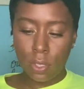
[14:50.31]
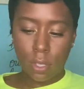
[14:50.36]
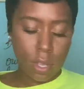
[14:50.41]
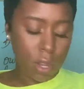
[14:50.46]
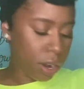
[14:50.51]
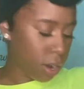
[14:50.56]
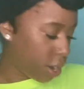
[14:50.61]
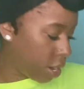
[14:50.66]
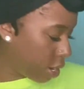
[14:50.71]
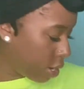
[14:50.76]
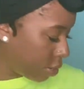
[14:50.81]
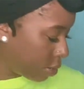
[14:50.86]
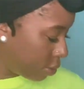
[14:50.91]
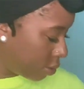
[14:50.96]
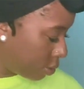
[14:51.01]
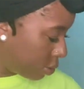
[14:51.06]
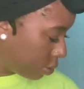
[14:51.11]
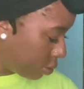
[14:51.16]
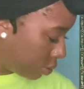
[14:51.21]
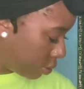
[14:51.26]
All right.
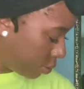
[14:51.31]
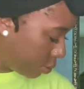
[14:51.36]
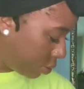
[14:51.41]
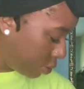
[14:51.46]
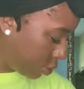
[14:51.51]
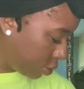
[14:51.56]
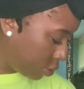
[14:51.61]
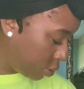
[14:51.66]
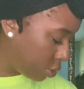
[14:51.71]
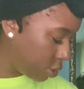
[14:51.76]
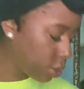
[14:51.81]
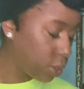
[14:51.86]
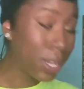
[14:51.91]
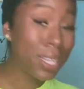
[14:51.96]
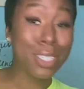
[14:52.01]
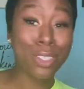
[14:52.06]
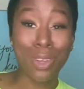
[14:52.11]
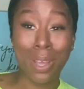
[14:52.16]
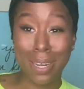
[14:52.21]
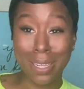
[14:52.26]
So
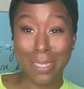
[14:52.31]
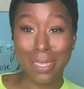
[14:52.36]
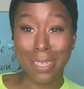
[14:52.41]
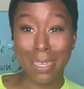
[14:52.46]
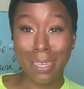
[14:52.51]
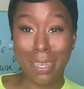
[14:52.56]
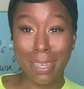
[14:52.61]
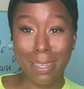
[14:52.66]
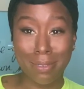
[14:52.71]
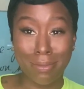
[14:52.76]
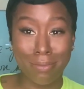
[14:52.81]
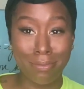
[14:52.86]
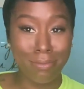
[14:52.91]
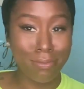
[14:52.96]
let's try this again.